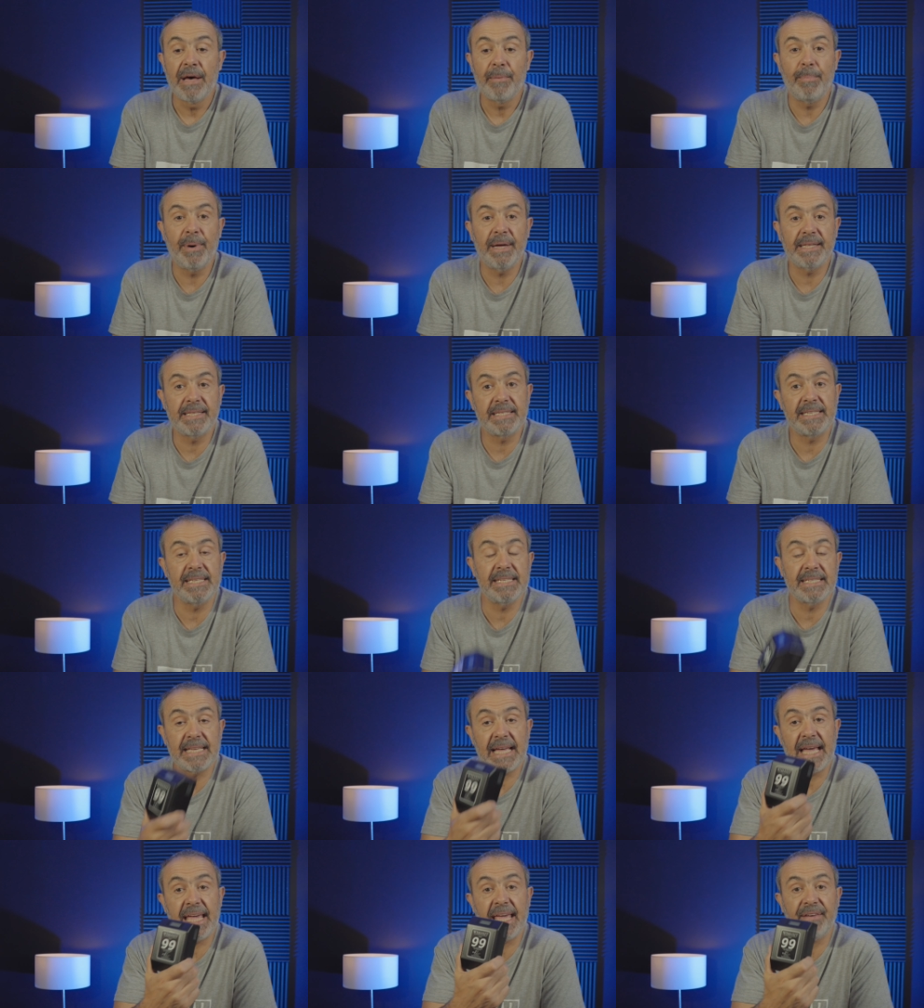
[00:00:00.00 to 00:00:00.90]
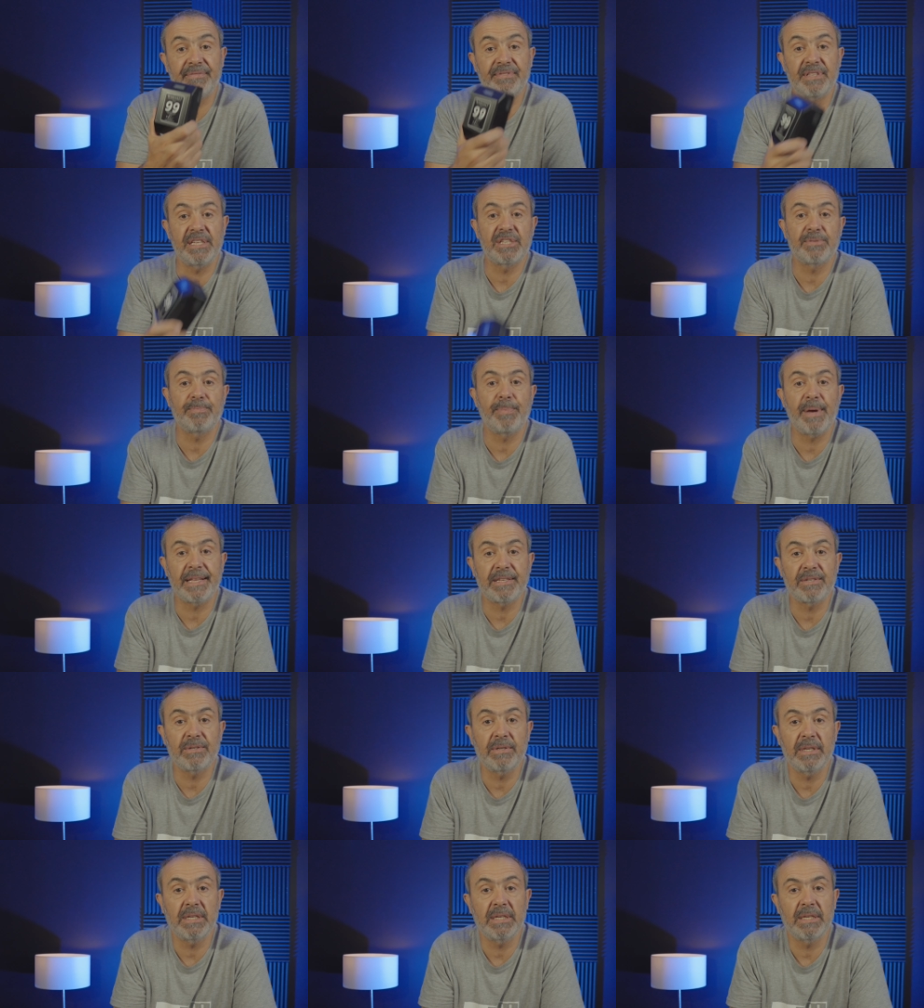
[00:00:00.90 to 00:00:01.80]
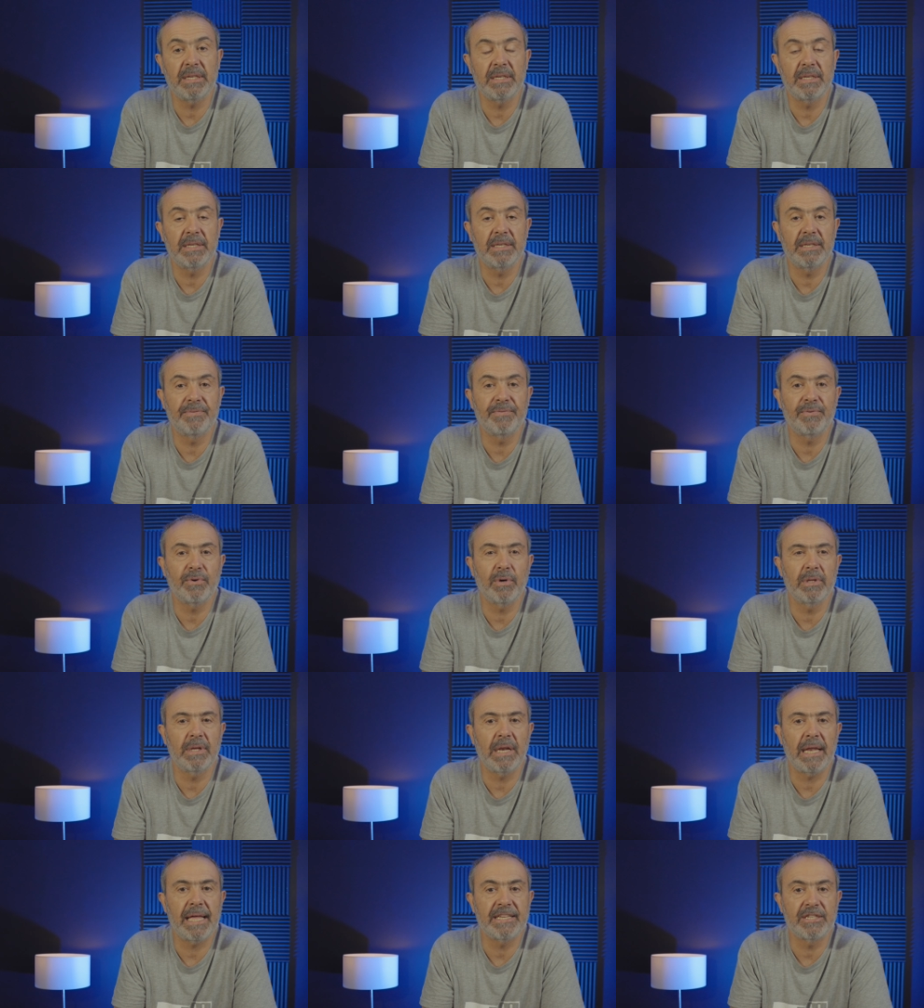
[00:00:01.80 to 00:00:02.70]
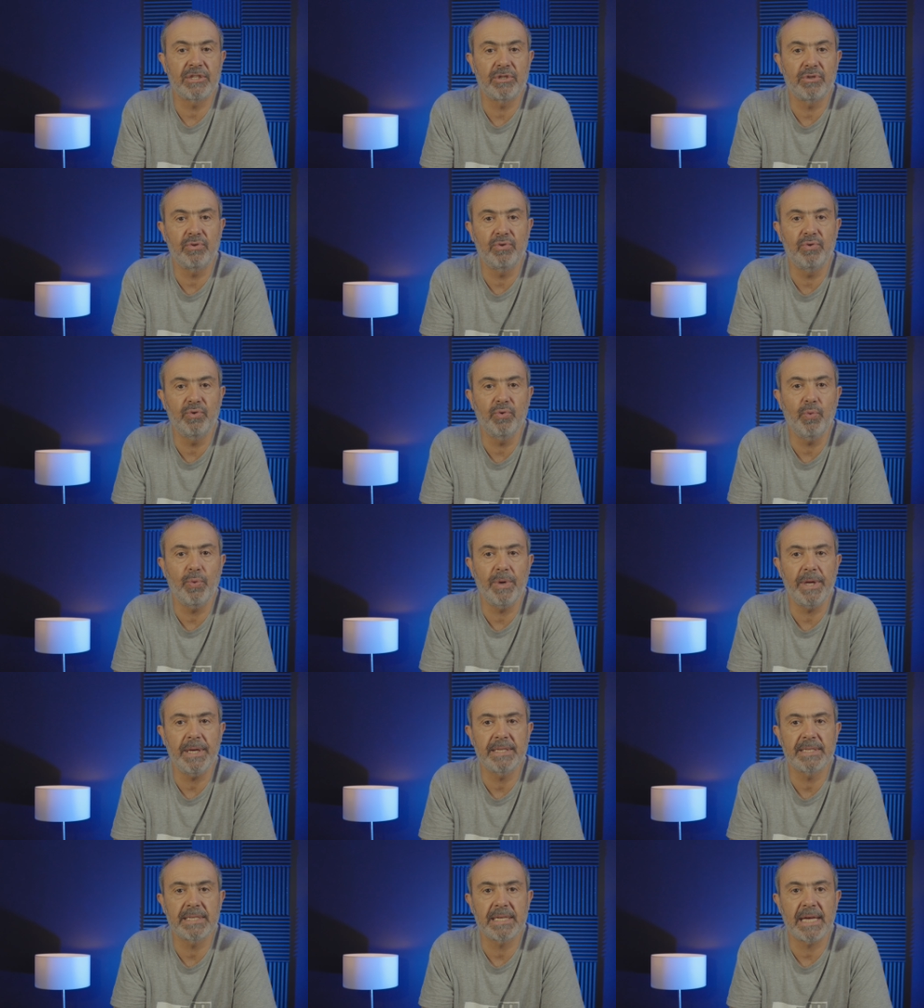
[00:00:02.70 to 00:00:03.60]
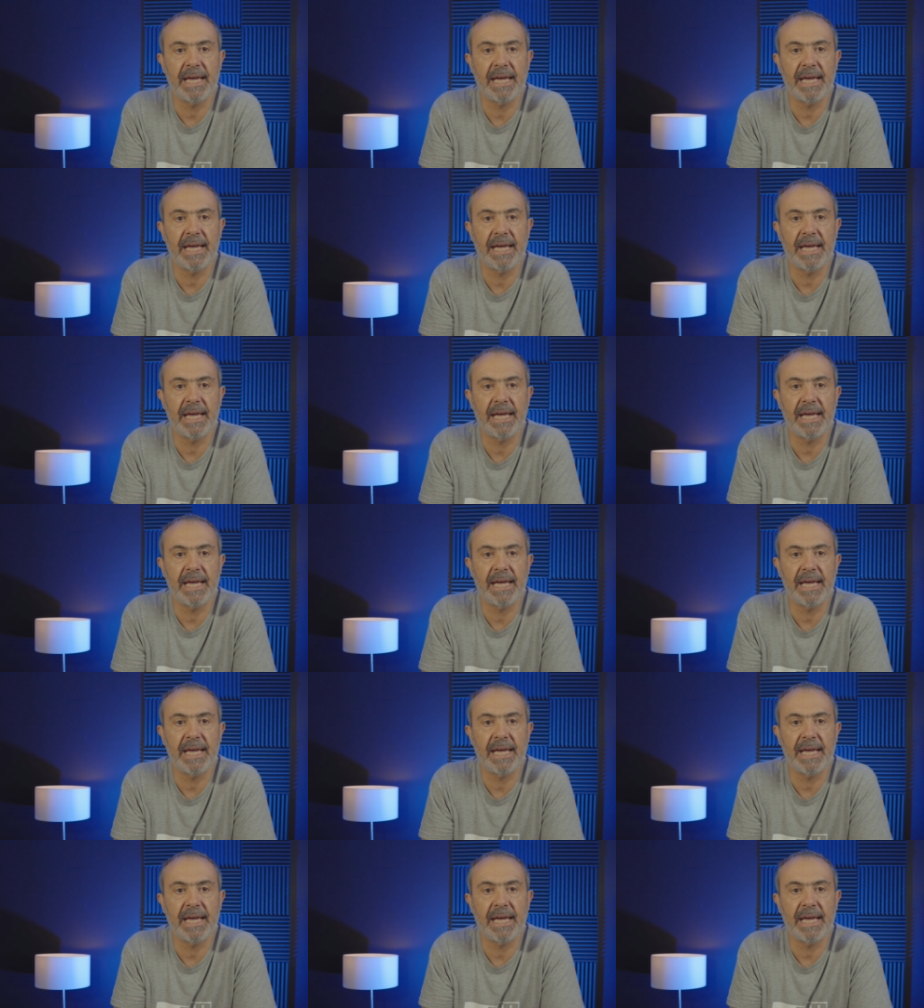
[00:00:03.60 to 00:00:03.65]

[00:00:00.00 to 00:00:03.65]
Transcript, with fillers: But since I have this battery uh, for the last two weeks,